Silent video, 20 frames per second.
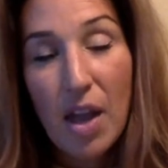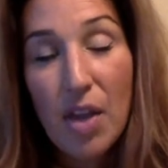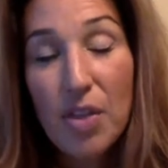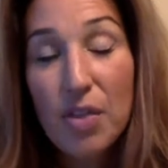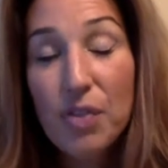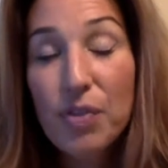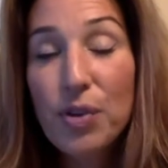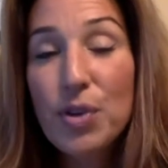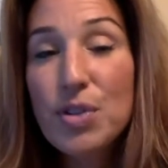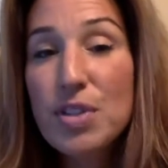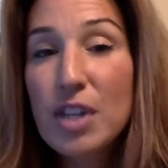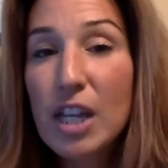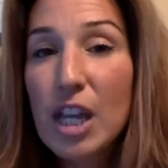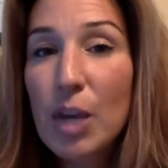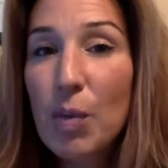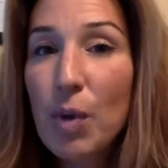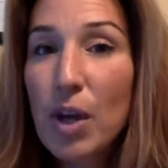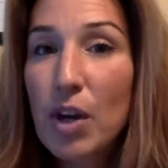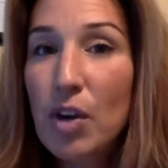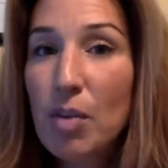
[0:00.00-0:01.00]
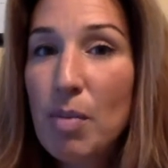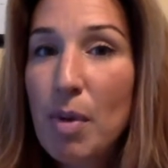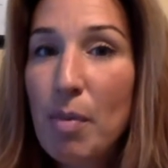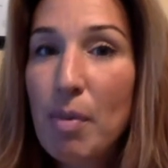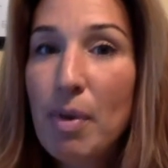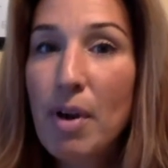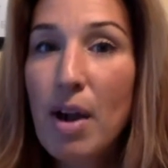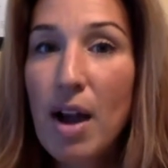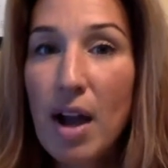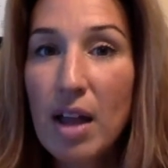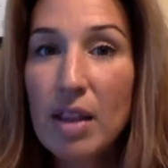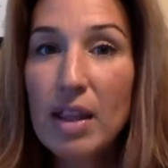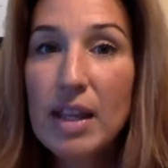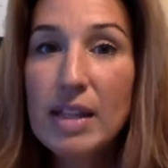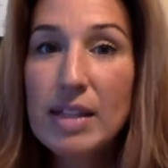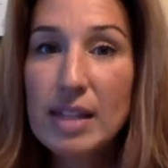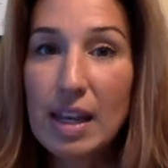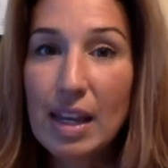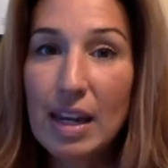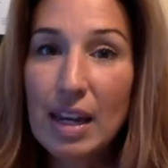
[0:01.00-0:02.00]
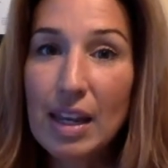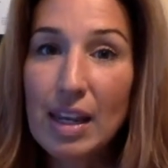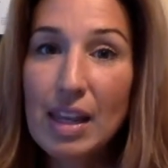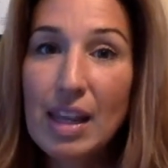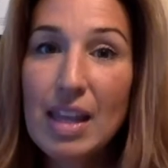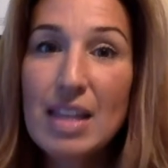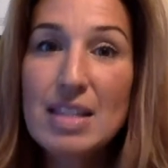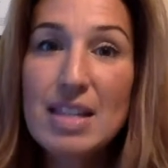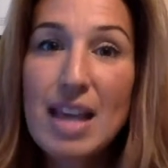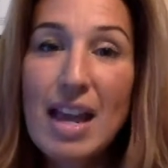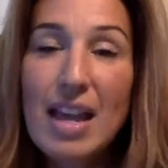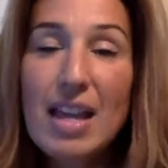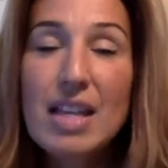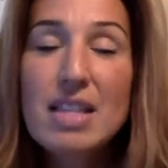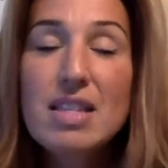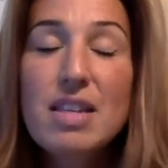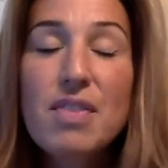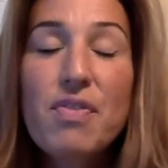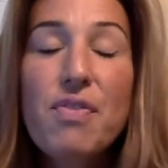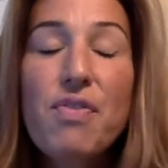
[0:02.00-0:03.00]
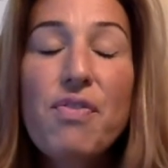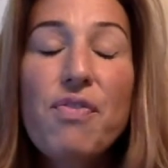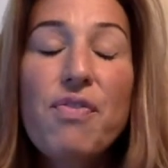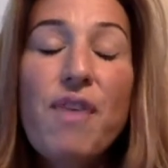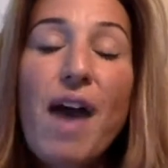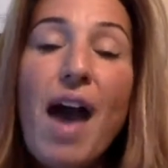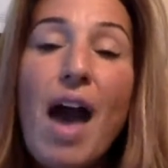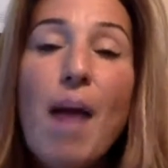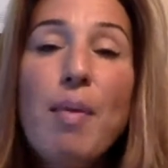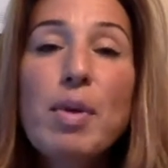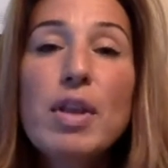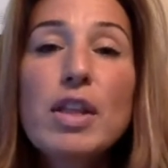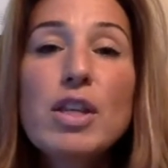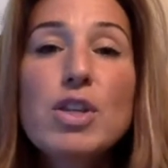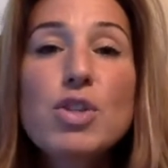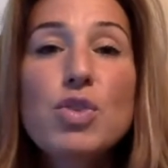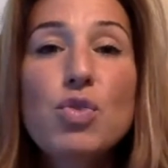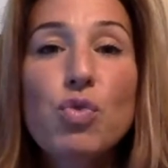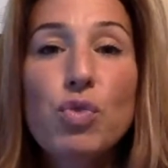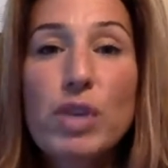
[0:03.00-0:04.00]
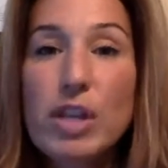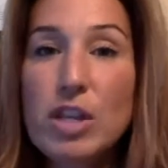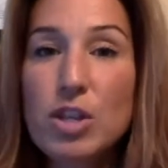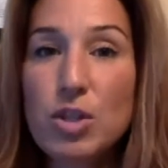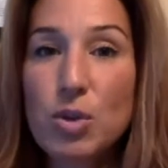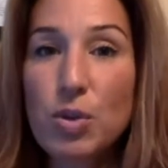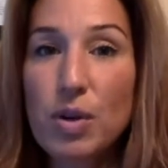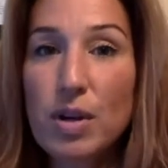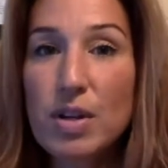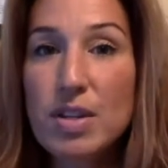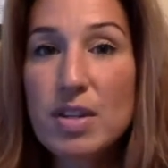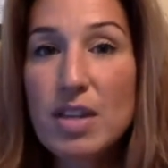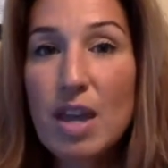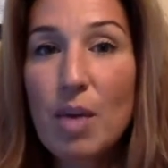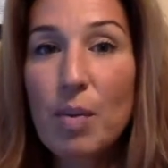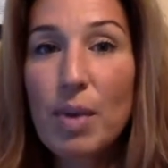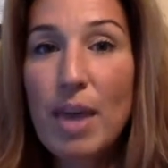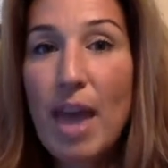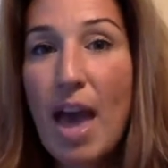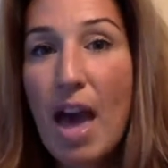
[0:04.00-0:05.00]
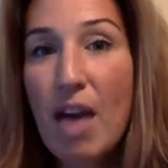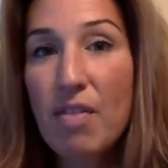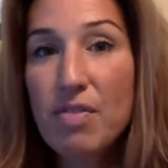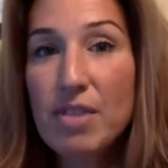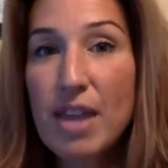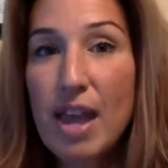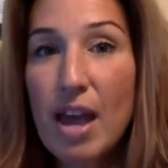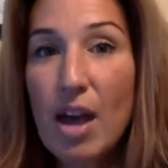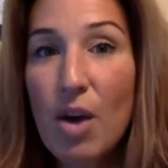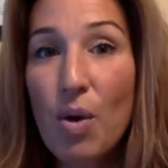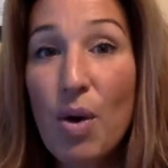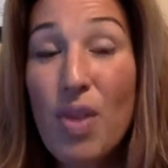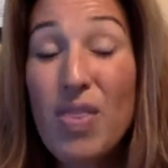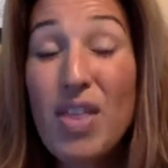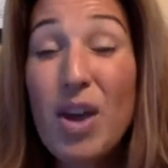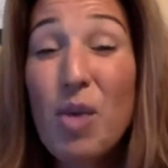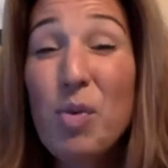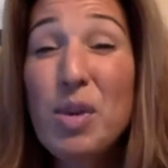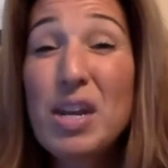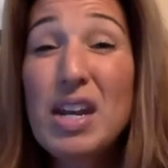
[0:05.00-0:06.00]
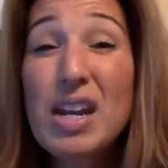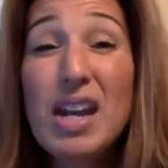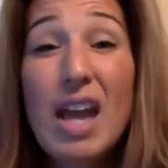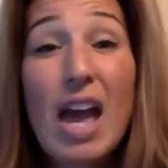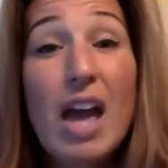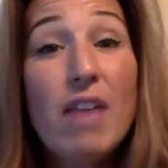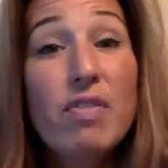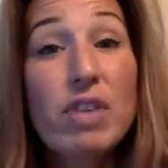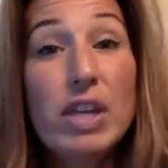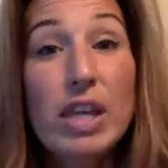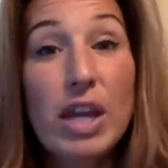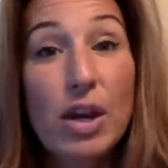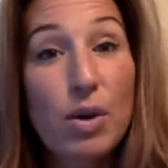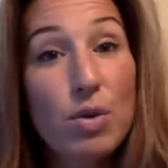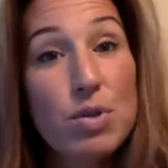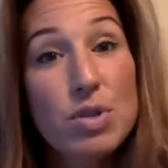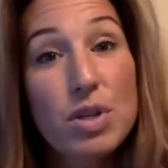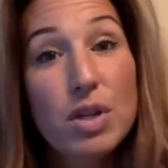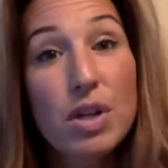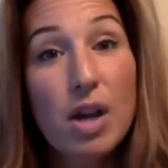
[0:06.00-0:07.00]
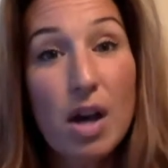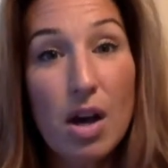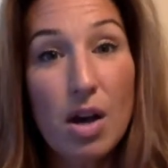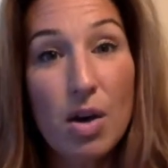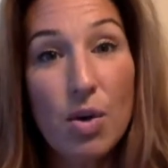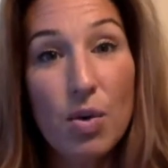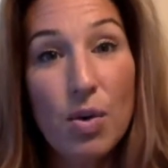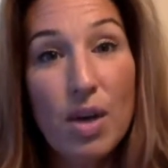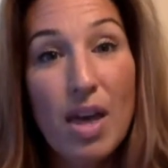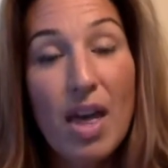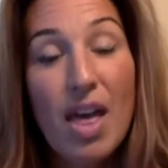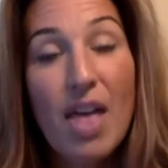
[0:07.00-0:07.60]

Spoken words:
The first thing you want to remember about online dating is that it's a fabulous resource that we have now that we didn't have years ago